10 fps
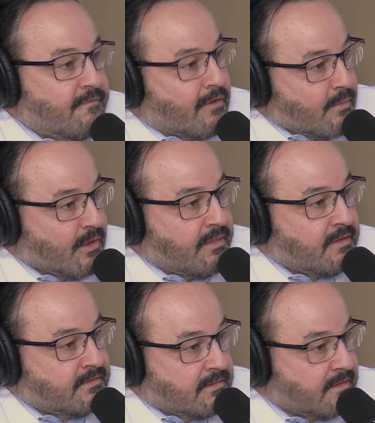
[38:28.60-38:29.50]
pharma
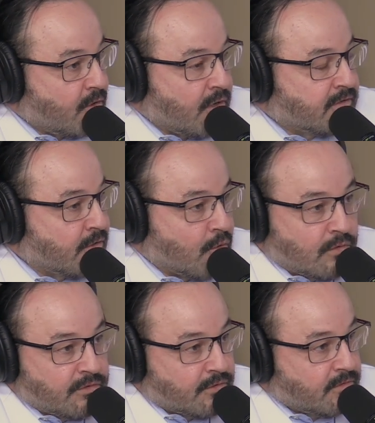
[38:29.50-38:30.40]
things. It's an
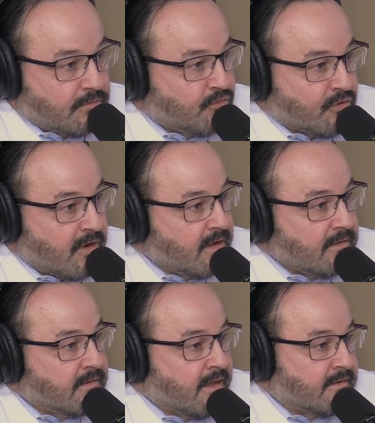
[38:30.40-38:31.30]
older drug
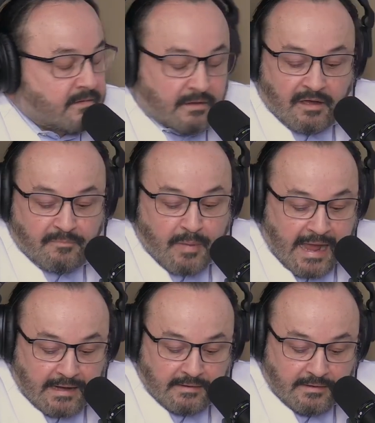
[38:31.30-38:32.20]
that's off
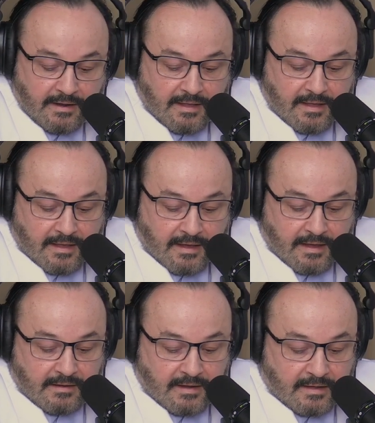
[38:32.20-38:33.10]
patent,
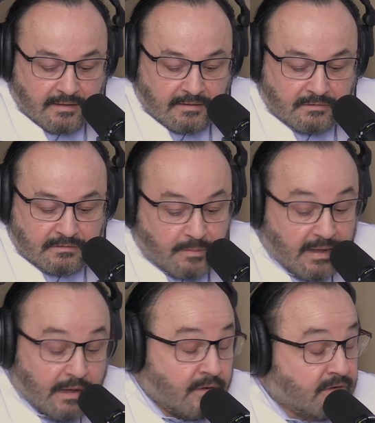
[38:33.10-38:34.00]
and
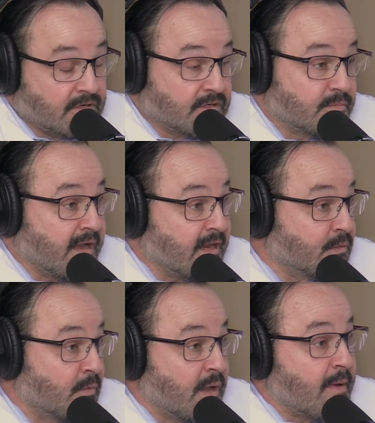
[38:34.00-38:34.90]
somehow it's just made
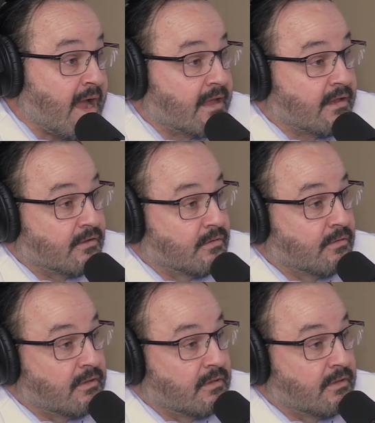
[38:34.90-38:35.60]
its way back into